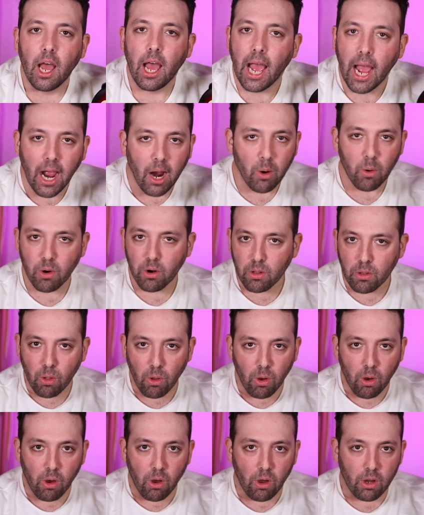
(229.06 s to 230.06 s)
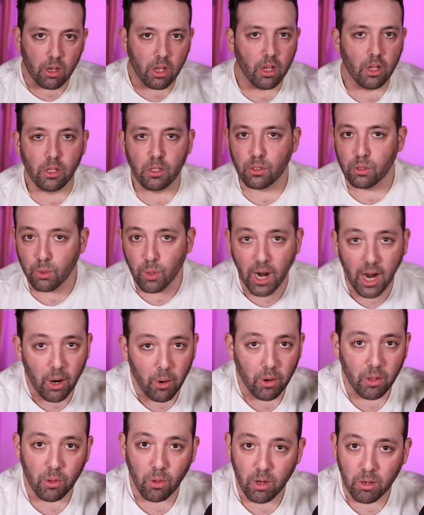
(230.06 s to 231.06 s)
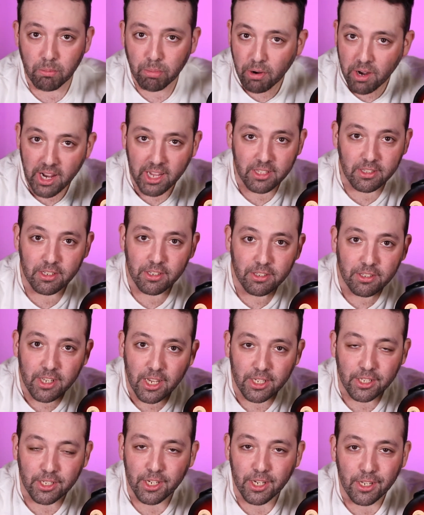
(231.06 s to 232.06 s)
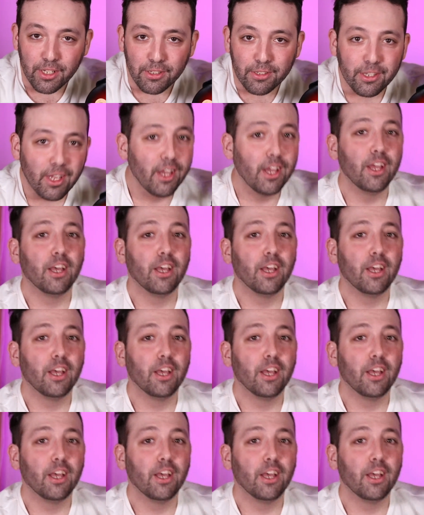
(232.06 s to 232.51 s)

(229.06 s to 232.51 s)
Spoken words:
hour-long, 2-hour-long practice sessions